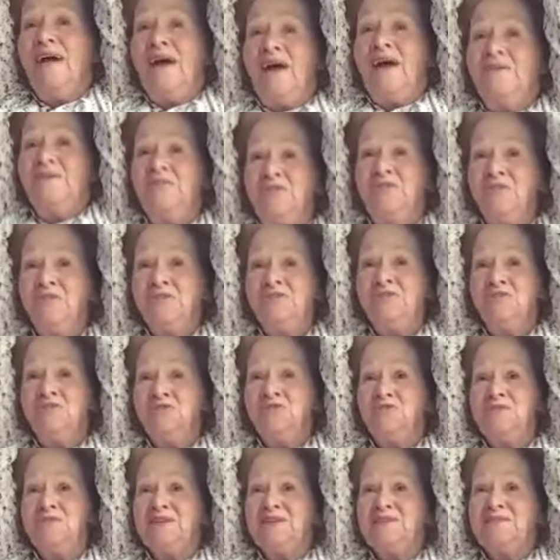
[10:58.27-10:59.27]
And you can
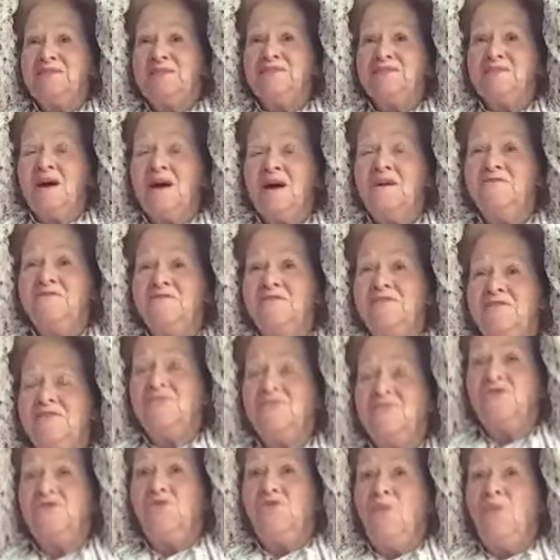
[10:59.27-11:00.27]
do this as often
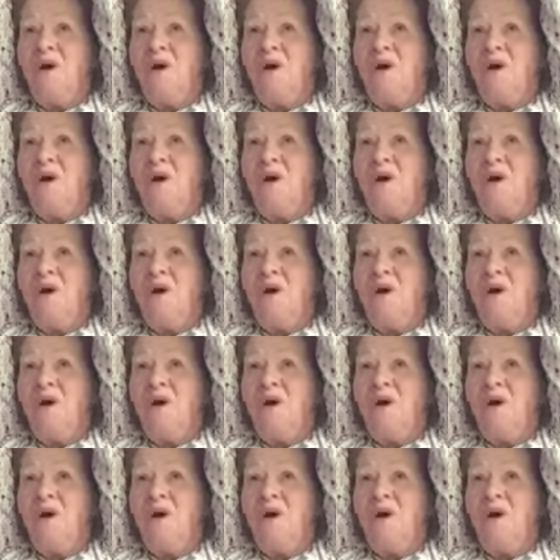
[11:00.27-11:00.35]
as you